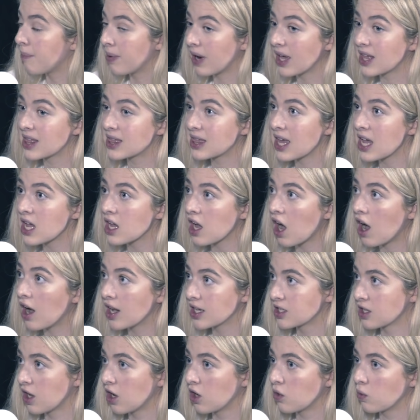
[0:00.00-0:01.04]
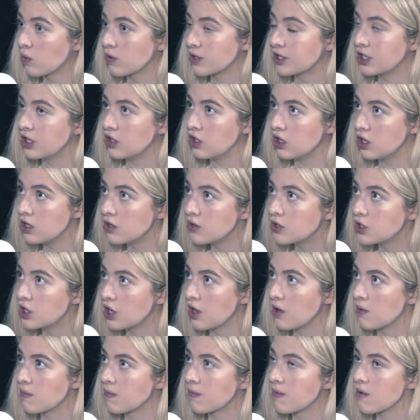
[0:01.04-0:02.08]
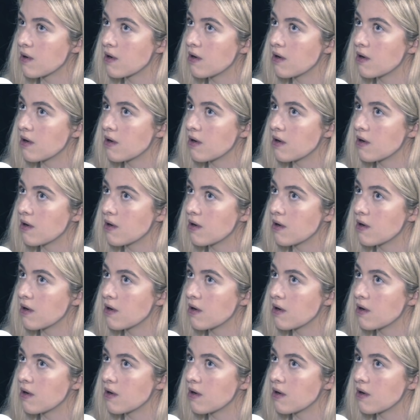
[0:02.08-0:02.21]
Yeah, but I think I started watching YouTube